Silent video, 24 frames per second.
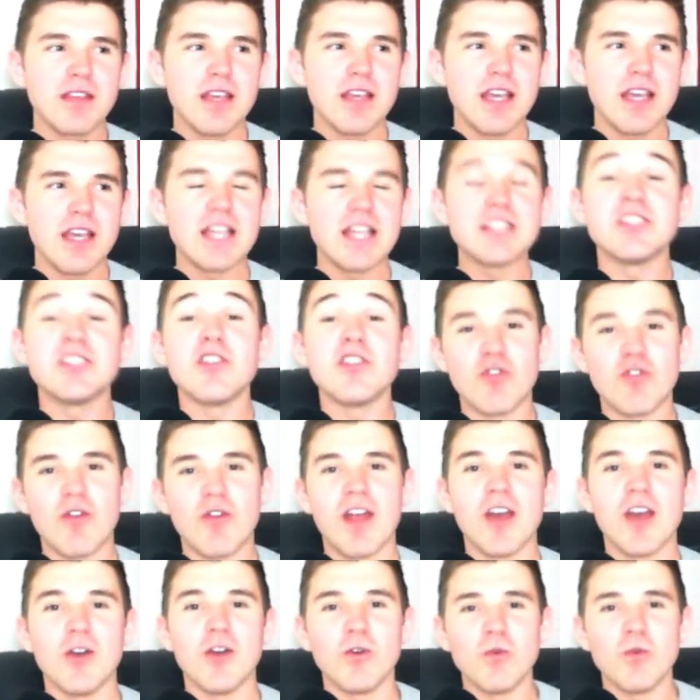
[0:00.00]
isn't
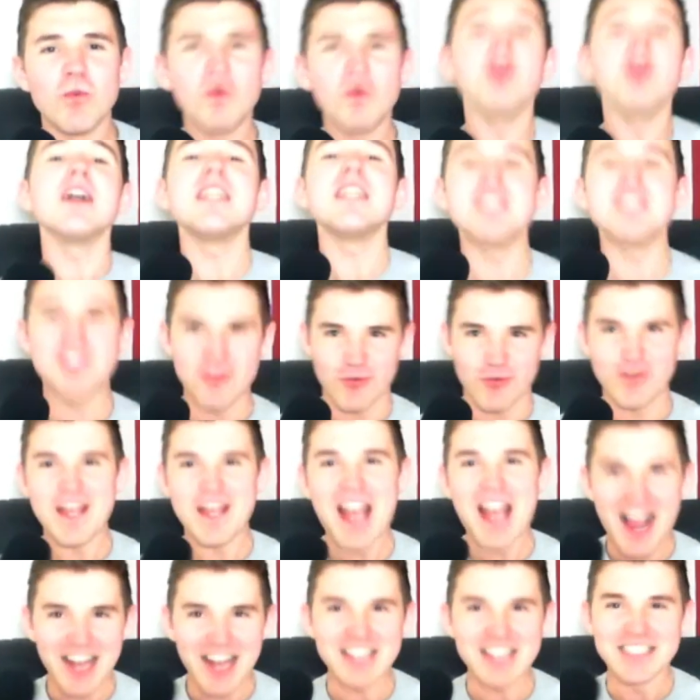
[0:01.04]
real, what is the
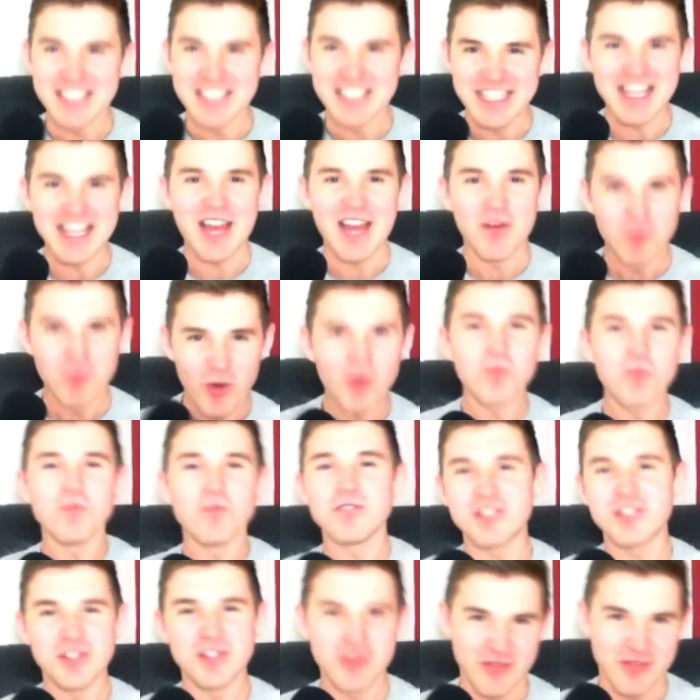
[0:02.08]
reality then? What
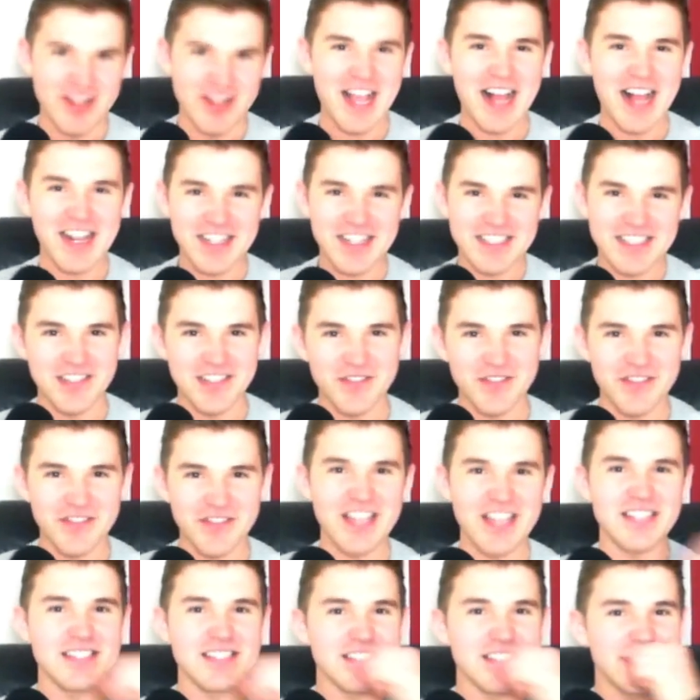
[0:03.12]
was the reality of
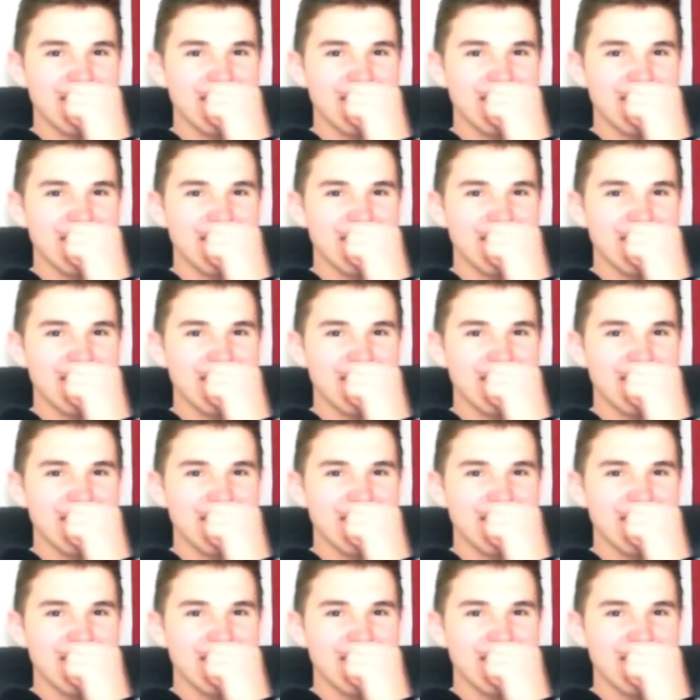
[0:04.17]
this?